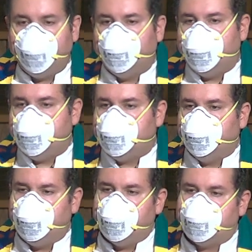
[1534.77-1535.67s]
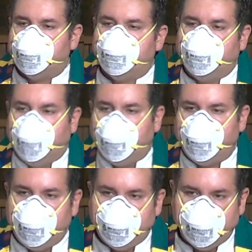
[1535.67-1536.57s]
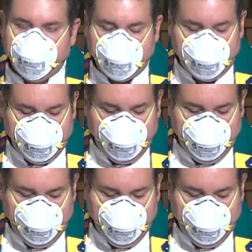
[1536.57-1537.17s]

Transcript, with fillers: wanted to be experienced